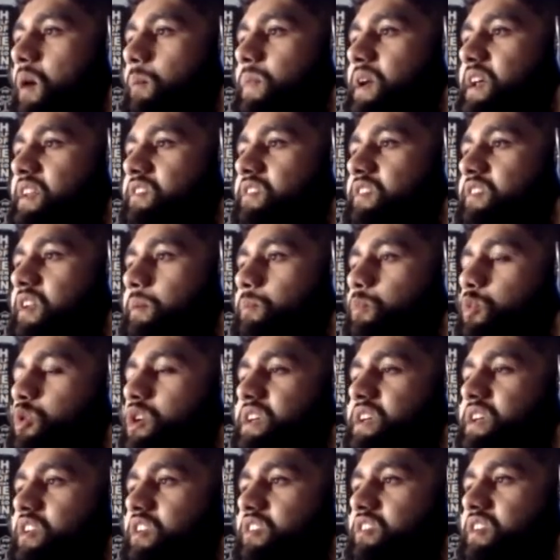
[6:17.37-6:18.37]
it's a
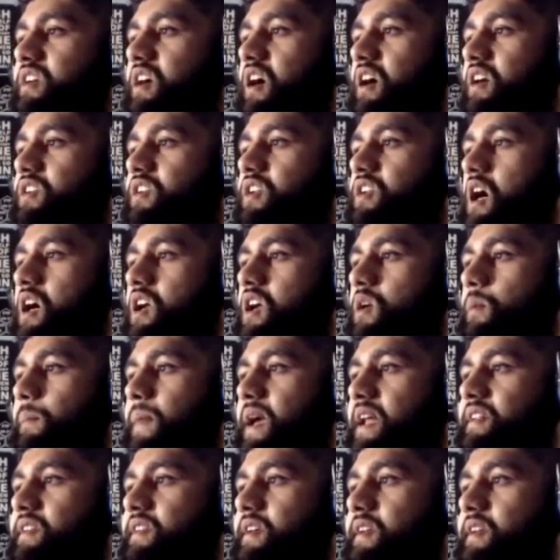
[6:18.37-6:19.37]
previously
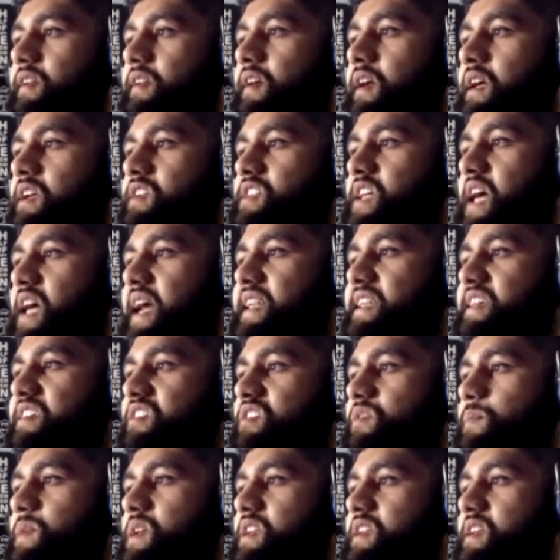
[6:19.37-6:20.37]
undocumented
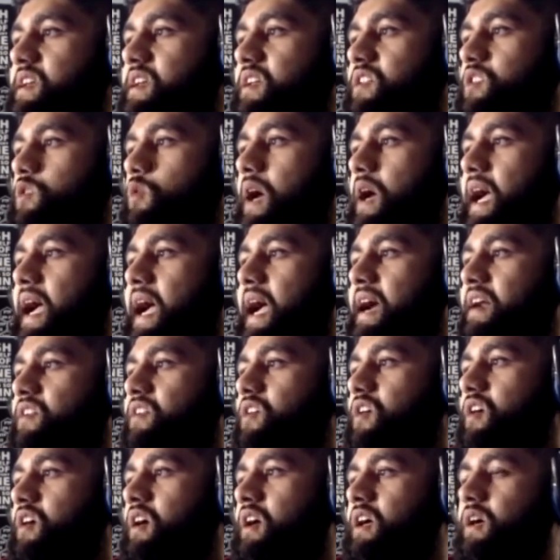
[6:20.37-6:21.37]
Chinese-speaking threat
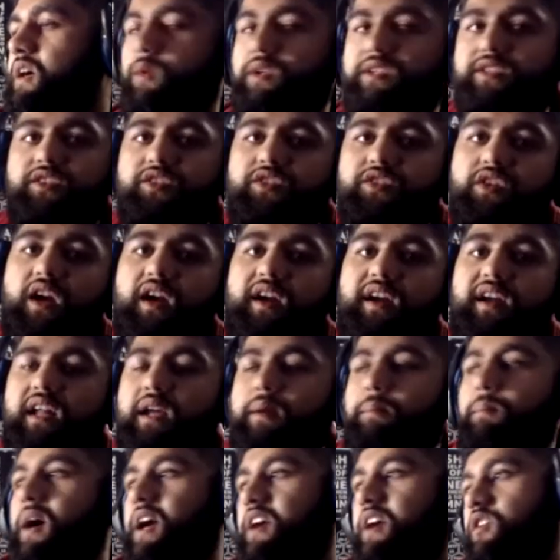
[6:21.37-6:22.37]
actor, which is
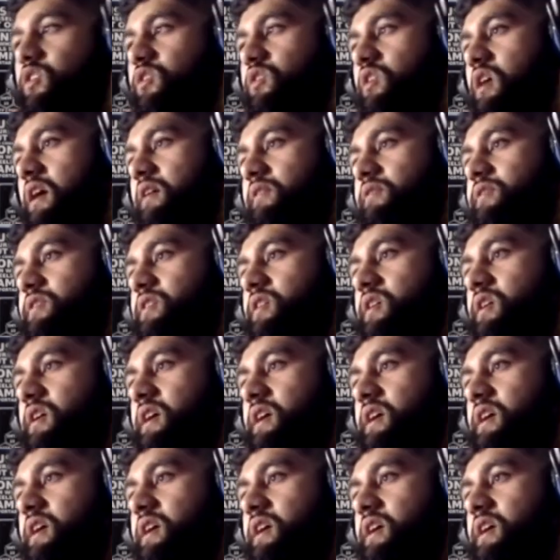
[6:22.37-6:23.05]
targeting Microsoft,